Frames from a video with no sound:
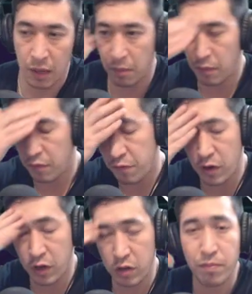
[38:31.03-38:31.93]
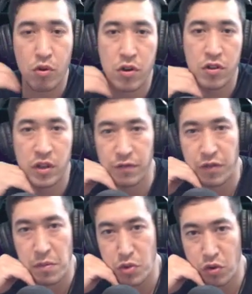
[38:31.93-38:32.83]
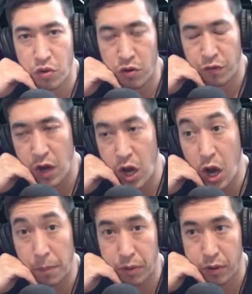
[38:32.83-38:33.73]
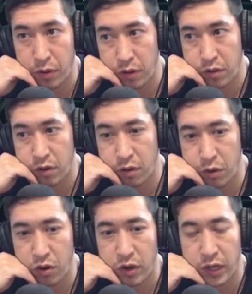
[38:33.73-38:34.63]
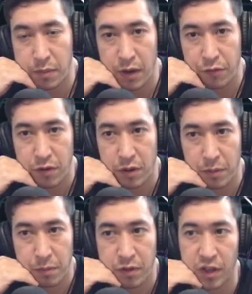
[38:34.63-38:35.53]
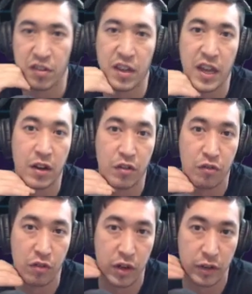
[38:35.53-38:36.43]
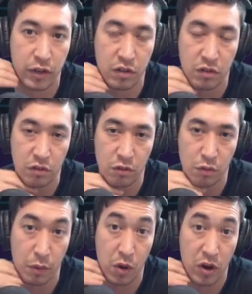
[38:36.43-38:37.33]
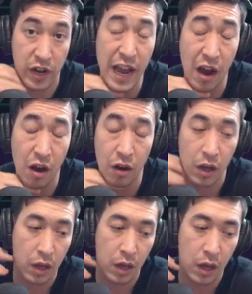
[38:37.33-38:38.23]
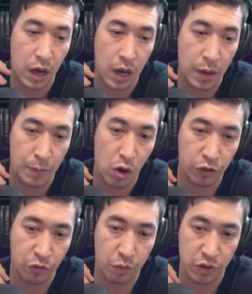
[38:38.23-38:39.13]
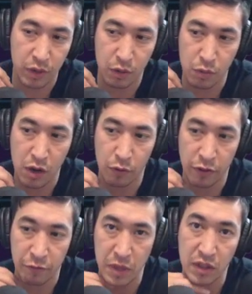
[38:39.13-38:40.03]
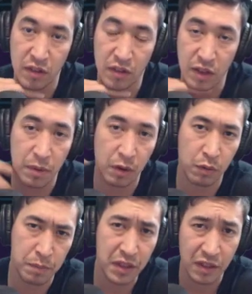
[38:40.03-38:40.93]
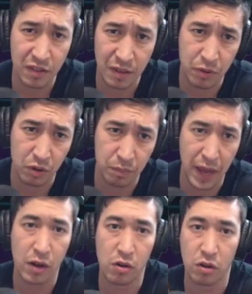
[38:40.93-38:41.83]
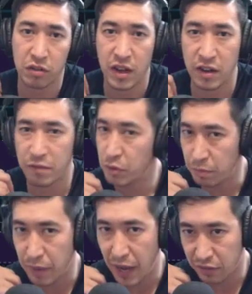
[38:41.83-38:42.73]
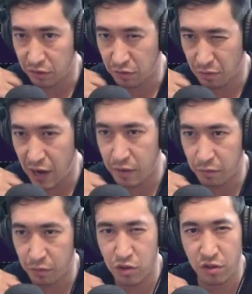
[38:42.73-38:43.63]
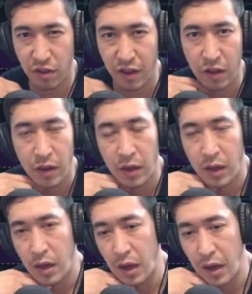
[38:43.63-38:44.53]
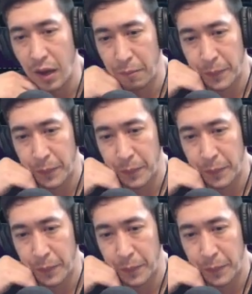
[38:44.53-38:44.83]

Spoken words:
For a good portion of the move up, so we're talking about from 6,800 to where we are now, alts were doing well with BTC, but when BTC pulled back, alts kind of pulled back too, right? Wouldn't you say? Um,